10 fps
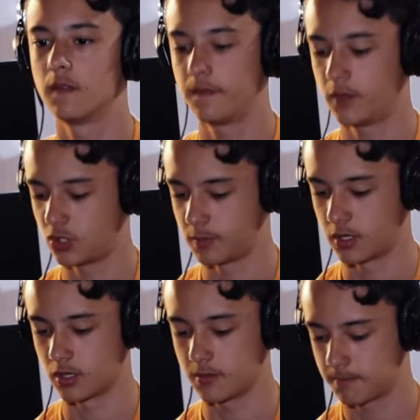This should be
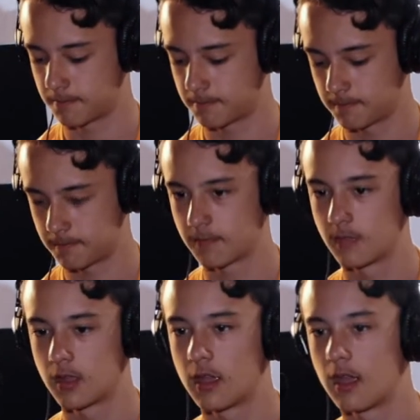good.
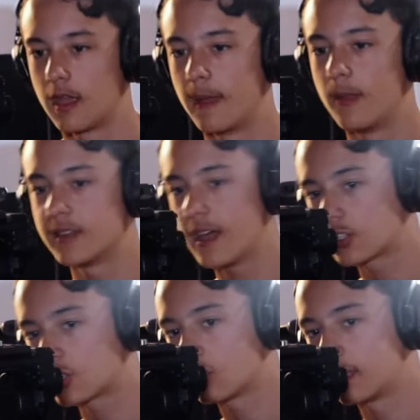There's
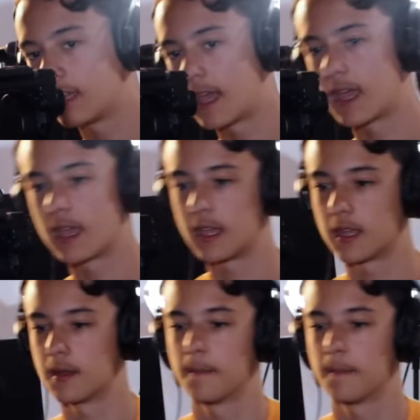actually a